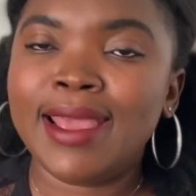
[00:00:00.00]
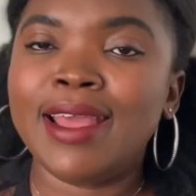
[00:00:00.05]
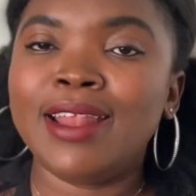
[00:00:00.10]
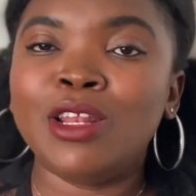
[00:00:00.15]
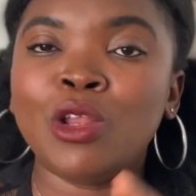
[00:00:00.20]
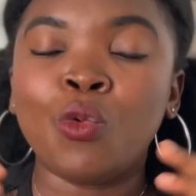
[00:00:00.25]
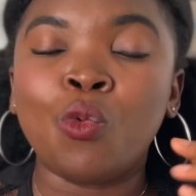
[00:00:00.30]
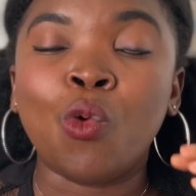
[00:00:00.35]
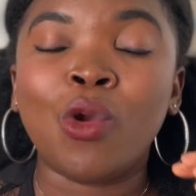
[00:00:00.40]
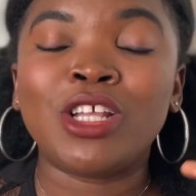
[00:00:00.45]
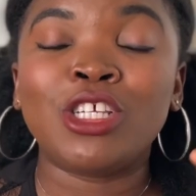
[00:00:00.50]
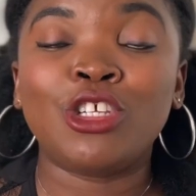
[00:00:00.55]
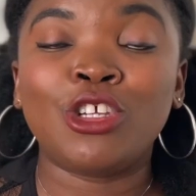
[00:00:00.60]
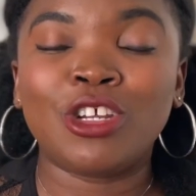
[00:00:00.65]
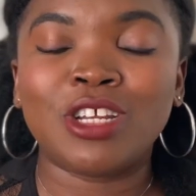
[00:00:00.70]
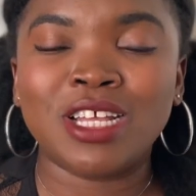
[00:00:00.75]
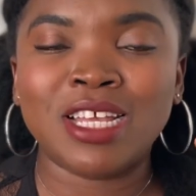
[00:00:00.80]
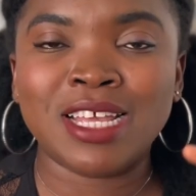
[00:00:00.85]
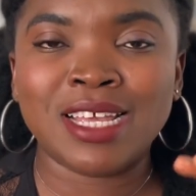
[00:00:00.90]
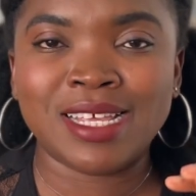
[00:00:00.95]
The
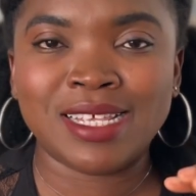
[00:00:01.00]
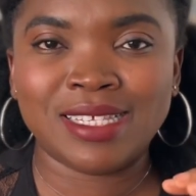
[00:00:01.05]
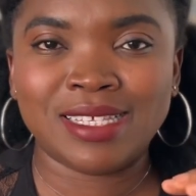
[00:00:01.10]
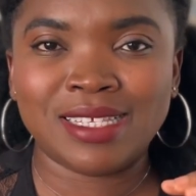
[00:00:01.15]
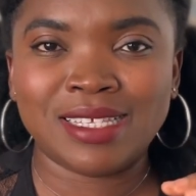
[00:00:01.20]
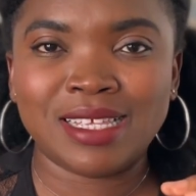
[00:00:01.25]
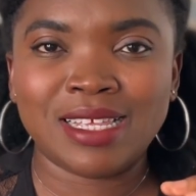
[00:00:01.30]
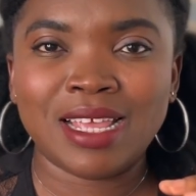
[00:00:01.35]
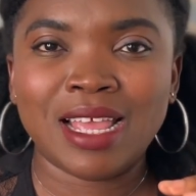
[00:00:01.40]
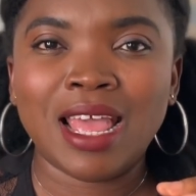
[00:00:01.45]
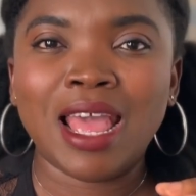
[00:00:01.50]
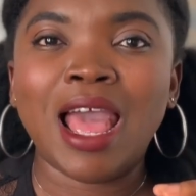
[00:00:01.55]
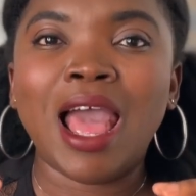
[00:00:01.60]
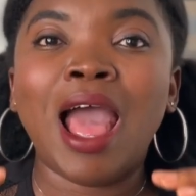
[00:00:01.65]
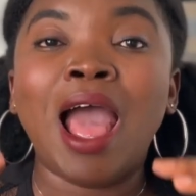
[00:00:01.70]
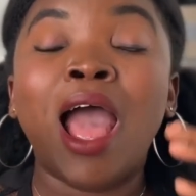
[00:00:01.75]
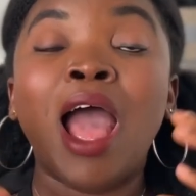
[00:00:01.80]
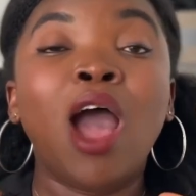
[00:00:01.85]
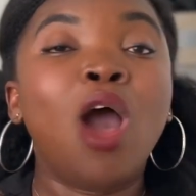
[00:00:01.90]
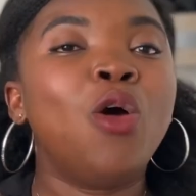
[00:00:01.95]
question is,
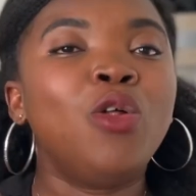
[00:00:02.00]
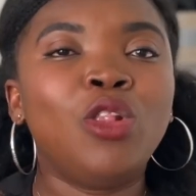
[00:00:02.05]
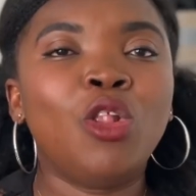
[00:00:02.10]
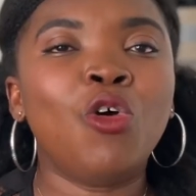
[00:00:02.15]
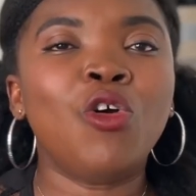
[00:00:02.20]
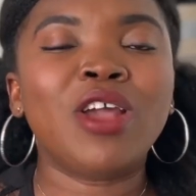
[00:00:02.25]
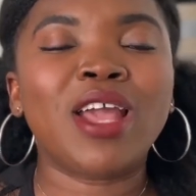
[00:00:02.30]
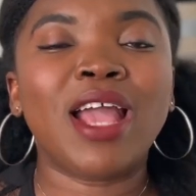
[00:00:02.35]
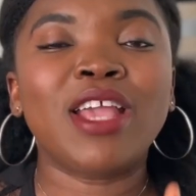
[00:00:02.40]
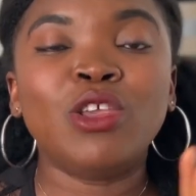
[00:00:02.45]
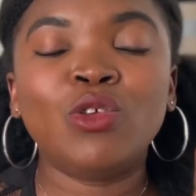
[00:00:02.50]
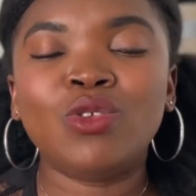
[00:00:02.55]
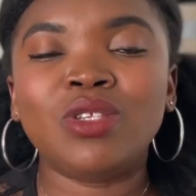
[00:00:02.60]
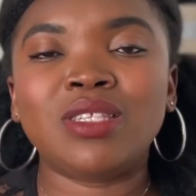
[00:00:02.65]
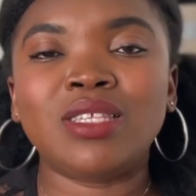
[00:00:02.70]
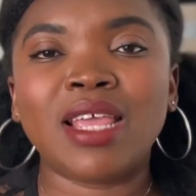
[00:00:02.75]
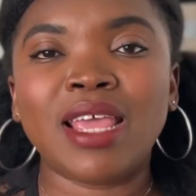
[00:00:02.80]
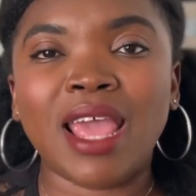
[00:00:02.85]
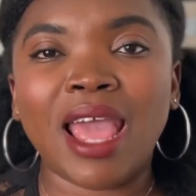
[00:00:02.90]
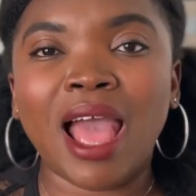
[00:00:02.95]
how long can you
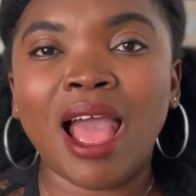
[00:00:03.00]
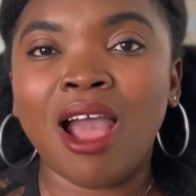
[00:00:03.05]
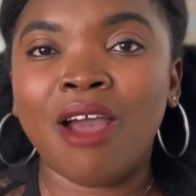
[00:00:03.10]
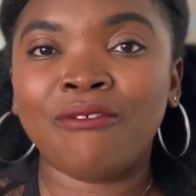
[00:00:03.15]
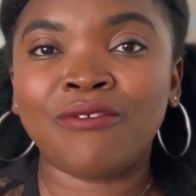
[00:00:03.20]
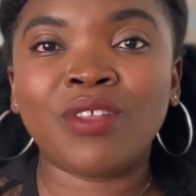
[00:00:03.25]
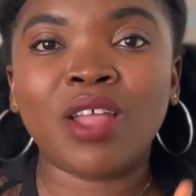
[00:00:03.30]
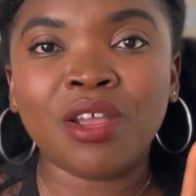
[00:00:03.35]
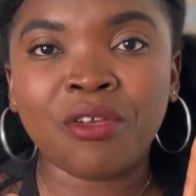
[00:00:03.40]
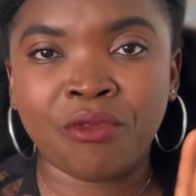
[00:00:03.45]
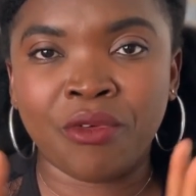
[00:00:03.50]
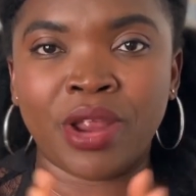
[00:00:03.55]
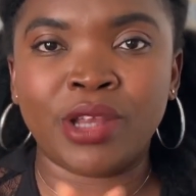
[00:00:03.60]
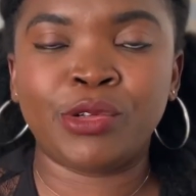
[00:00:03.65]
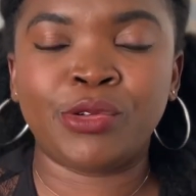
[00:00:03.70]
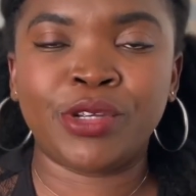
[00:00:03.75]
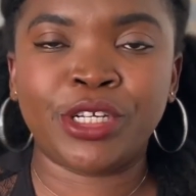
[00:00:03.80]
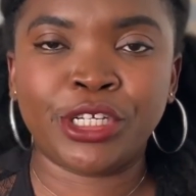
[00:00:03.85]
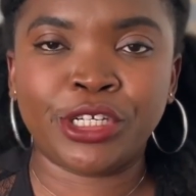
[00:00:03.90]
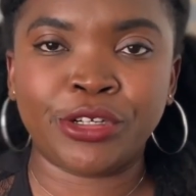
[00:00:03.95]
stay after
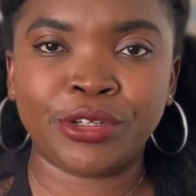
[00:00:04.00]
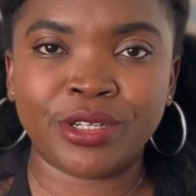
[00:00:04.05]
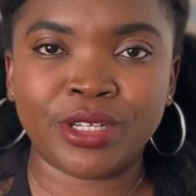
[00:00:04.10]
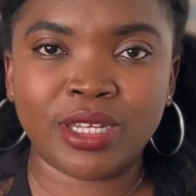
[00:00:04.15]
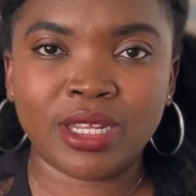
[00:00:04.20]
graduation?